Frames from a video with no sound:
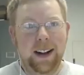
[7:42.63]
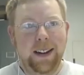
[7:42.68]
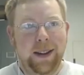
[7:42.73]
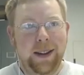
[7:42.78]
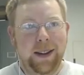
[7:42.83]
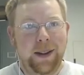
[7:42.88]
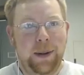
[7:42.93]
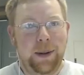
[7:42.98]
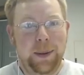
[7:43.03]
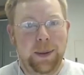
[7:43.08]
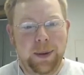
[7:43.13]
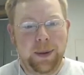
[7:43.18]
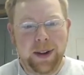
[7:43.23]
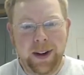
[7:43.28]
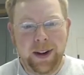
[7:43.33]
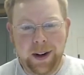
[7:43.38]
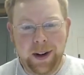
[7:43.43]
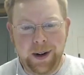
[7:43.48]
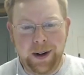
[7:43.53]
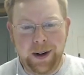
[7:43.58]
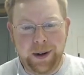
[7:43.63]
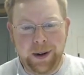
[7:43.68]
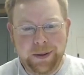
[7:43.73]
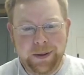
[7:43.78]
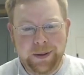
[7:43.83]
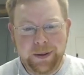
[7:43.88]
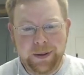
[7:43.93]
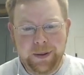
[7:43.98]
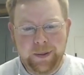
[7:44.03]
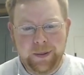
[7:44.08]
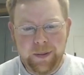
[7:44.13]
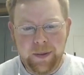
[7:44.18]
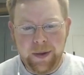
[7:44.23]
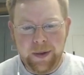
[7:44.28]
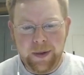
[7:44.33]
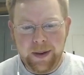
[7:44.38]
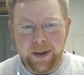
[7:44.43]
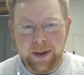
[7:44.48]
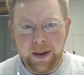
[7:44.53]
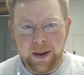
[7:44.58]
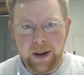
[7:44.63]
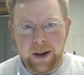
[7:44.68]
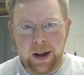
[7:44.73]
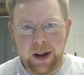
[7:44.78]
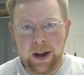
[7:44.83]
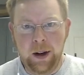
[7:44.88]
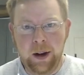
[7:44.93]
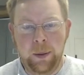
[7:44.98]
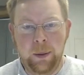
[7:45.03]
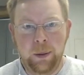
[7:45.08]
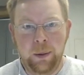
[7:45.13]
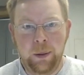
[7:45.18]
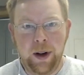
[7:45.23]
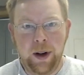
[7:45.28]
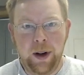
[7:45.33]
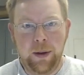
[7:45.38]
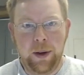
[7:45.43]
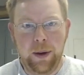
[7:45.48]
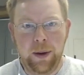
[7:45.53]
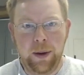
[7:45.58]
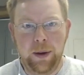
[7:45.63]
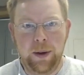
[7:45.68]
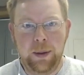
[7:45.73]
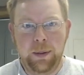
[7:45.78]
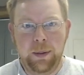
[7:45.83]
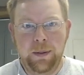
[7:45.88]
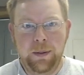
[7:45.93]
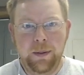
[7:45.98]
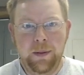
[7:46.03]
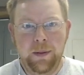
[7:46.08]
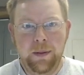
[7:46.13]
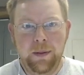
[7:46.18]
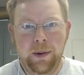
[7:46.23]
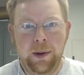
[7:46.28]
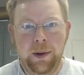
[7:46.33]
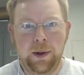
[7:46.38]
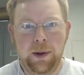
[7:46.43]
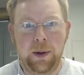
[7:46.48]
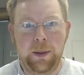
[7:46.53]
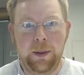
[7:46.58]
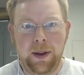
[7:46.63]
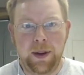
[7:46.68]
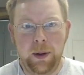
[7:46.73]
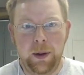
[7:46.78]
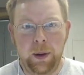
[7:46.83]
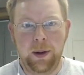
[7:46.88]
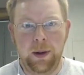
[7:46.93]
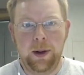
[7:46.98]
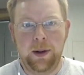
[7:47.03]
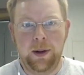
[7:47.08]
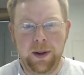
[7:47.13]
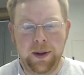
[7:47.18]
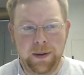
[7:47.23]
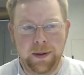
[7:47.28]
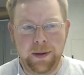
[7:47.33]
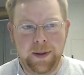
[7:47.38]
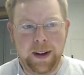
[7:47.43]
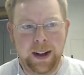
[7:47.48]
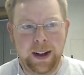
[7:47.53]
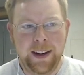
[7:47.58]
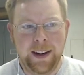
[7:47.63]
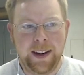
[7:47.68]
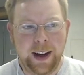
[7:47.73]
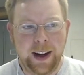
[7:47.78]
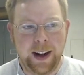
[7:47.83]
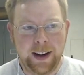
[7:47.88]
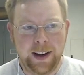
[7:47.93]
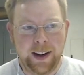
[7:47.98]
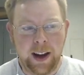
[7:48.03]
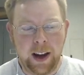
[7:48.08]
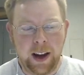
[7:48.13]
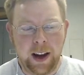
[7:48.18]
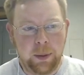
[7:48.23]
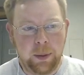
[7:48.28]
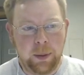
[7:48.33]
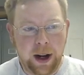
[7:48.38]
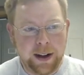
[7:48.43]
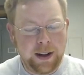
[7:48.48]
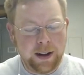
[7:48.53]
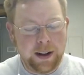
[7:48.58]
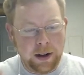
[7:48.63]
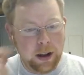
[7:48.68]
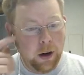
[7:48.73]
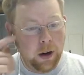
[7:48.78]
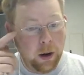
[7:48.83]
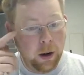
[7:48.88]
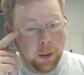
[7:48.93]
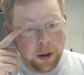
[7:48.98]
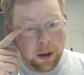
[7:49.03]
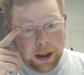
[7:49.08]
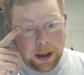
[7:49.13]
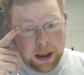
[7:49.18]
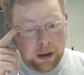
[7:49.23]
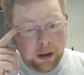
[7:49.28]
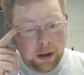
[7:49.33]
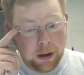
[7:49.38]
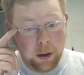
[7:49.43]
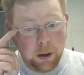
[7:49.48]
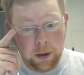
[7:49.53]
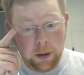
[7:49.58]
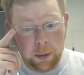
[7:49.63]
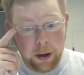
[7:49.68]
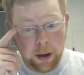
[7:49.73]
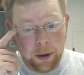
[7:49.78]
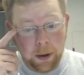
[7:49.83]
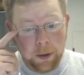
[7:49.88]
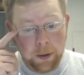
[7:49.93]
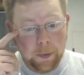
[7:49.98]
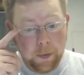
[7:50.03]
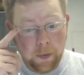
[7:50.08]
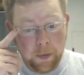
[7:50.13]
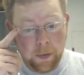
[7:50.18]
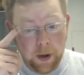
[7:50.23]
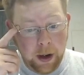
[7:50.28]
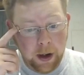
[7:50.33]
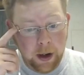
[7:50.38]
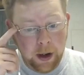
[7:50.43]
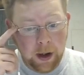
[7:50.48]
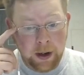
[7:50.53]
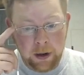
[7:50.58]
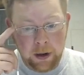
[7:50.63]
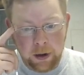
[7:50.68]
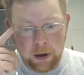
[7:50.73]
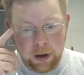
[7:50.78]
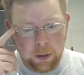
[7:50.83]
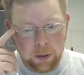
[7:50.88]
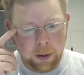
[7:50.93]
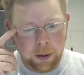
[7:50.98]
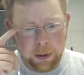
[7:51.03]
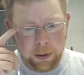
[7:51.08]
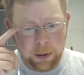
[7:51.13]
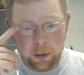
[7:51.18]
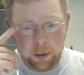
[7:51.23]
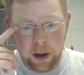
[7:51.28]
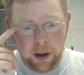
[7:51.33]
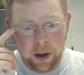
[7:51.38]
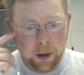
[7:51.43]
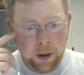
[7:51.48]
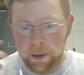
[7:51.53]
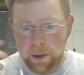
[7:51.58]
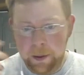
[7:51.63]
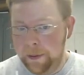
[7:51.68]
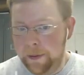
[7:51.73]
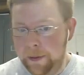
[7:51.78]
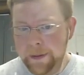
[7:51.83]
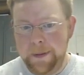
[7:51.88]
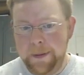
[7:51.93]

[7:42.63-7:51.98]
thrips are, one of those orders of insects that practically nobody knows about, and you're probably one of